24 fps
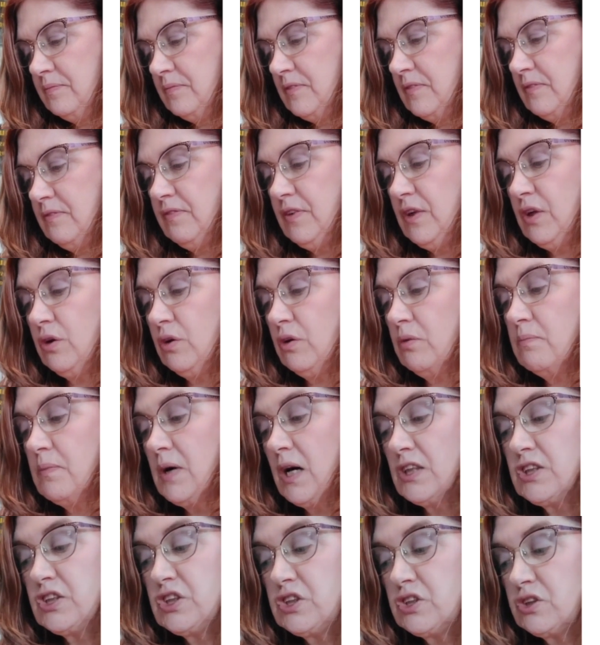Field
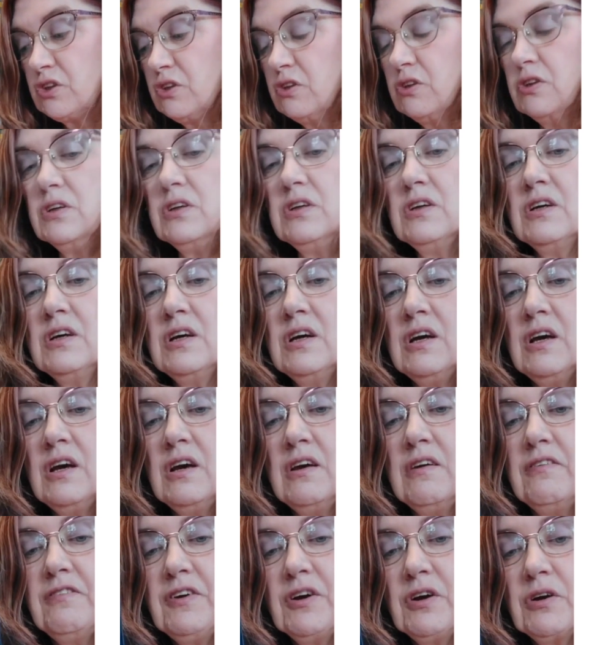mustard.
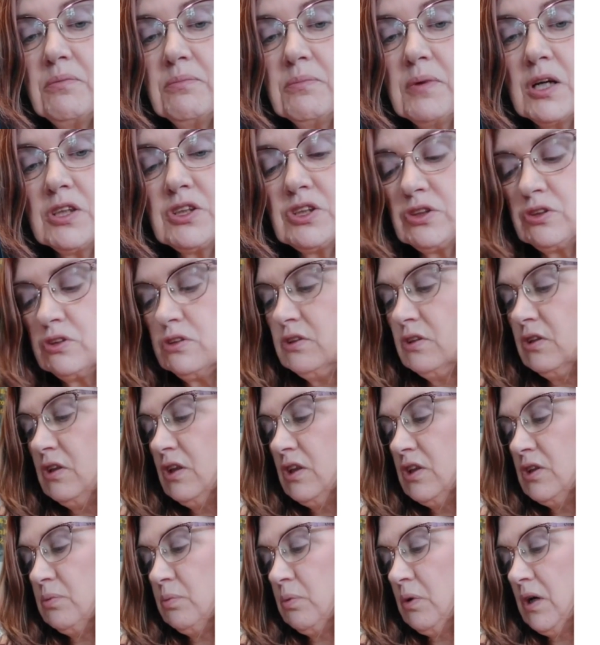Field mustard
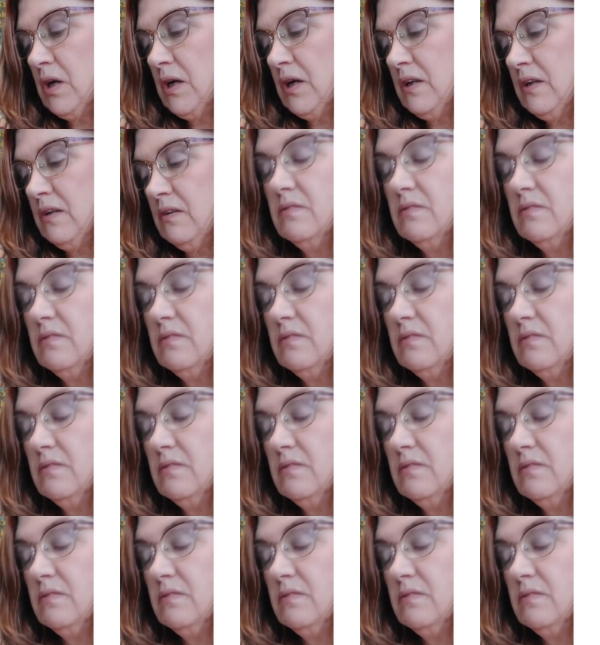is what